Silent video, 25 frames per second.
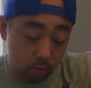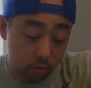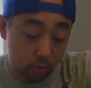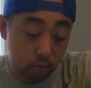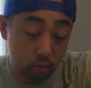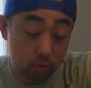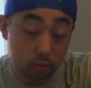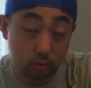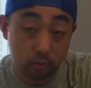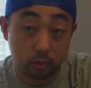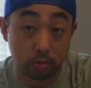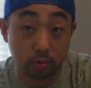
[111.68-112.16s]

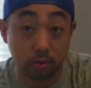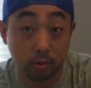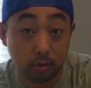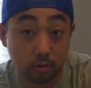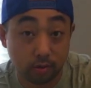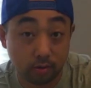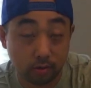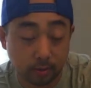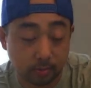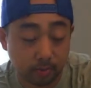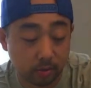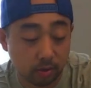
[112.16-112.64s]
Ooh, it
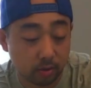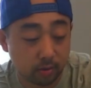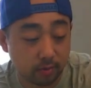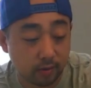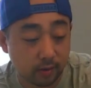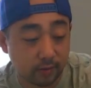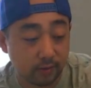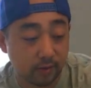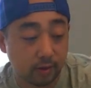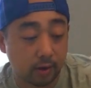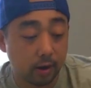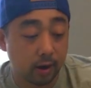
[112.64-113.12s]
looks, something looks
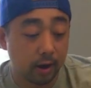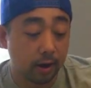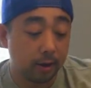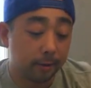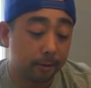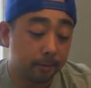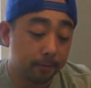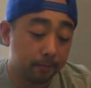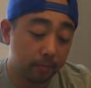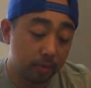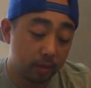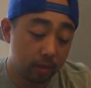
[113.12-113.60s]
fancy. All right,
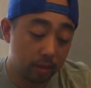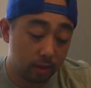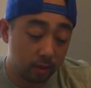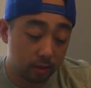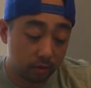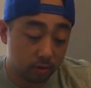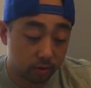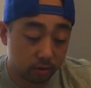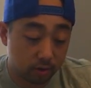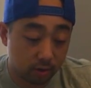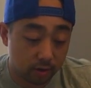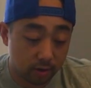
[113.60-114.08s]

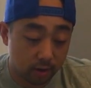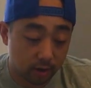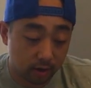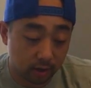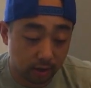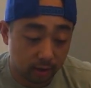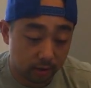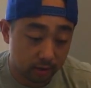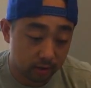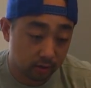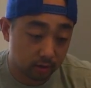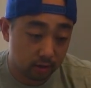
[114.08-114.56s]
let's try to
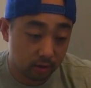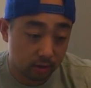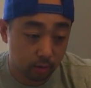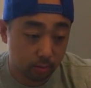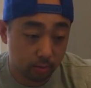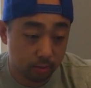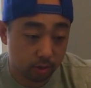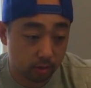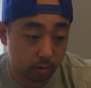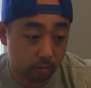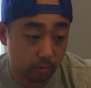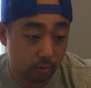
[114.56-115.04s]
keep this a little
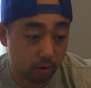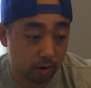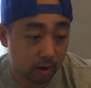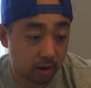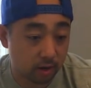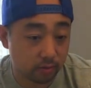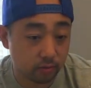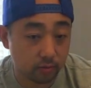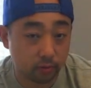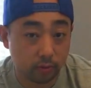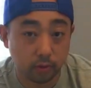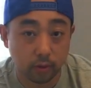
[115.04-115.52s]
bit
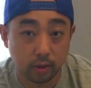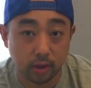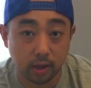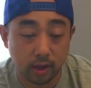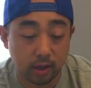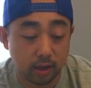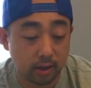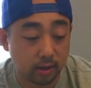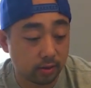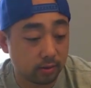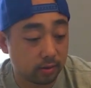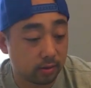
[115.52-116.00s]
surprised for you
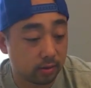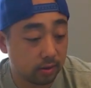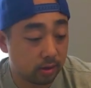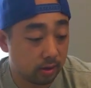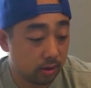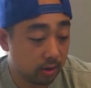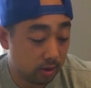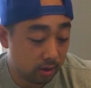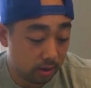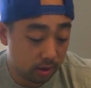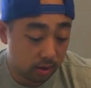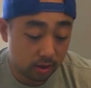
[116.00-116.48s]
guys.
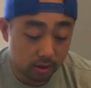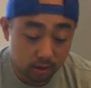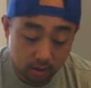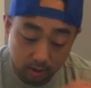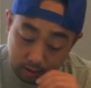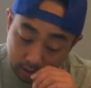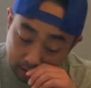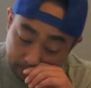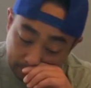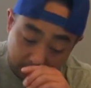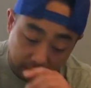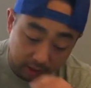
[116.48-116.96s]

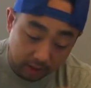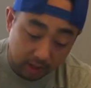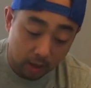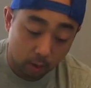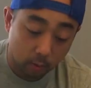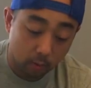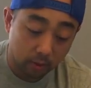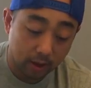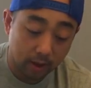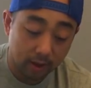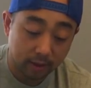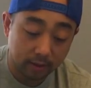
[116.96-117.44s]
Uh, but yeah,
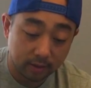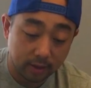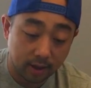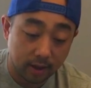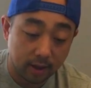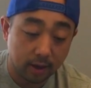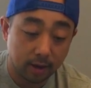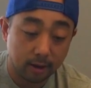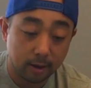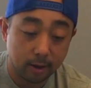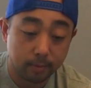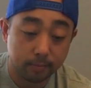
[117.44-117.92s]
we got
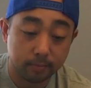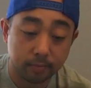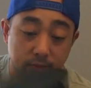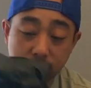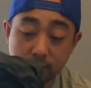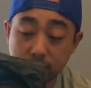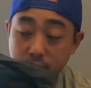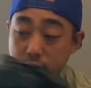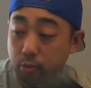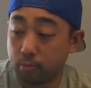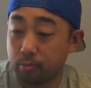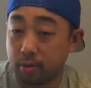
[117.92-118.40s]
that um,
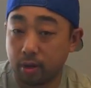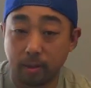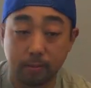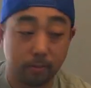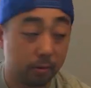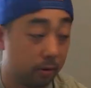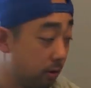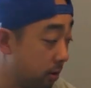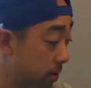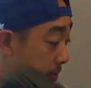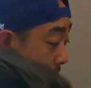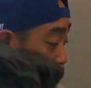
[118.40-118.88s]
tissue
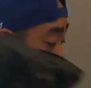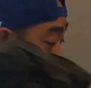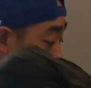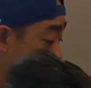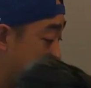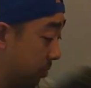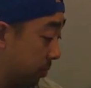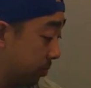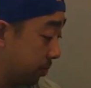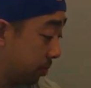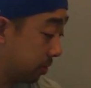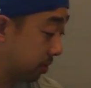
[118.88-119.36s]
paper.
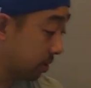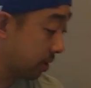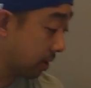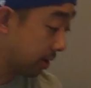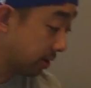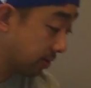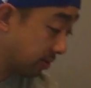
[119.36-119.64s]
Put that